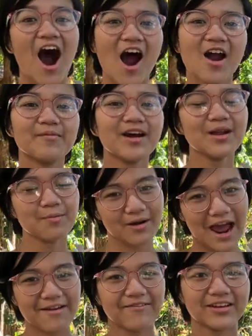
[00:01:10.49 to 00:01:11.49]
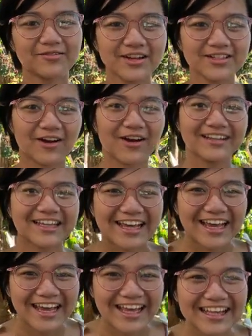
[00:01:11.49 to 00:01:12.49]
Armar Private Resort
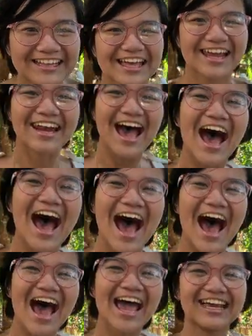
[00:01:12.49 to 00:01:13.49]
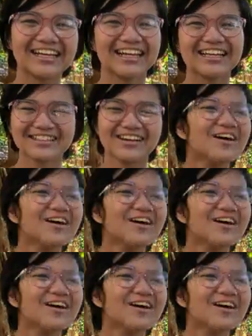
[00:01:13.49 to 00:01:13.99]
in Tanay. Let's